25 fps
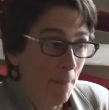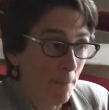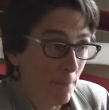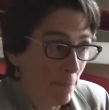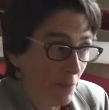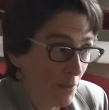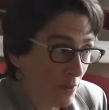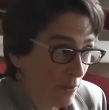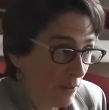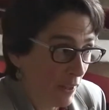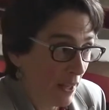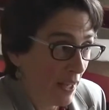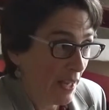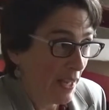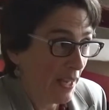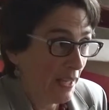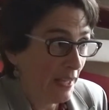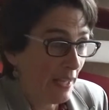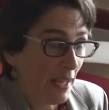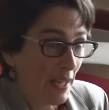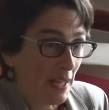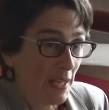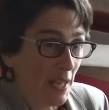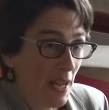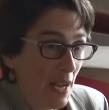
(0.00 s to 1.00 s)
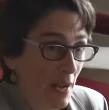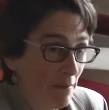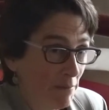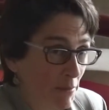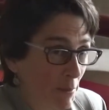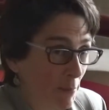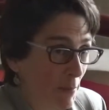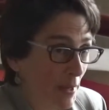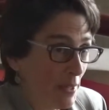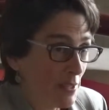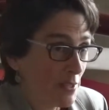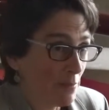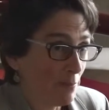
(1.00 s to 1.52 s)
delay and
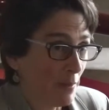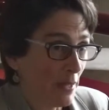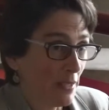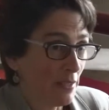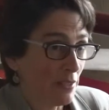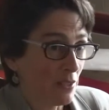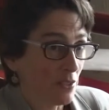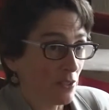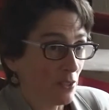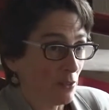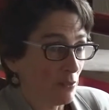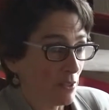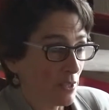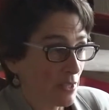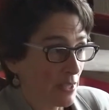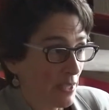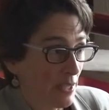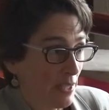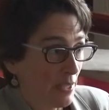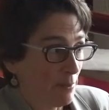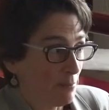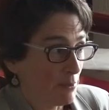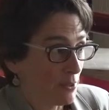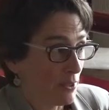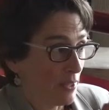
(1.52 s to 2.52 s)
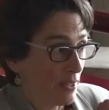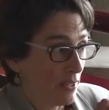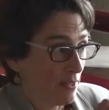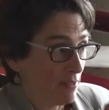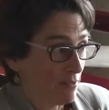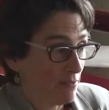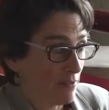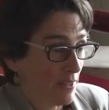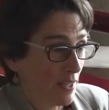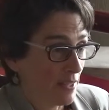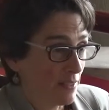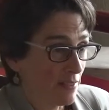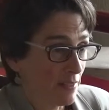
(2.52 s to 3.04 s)
optimize maintenance over time so that it
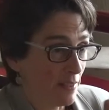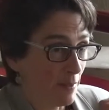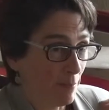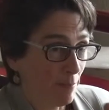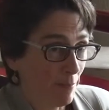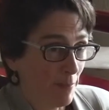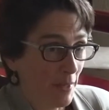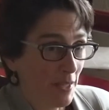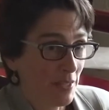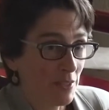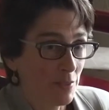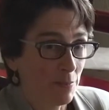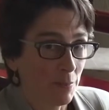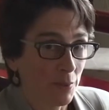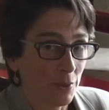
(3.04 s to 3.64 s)
affects the best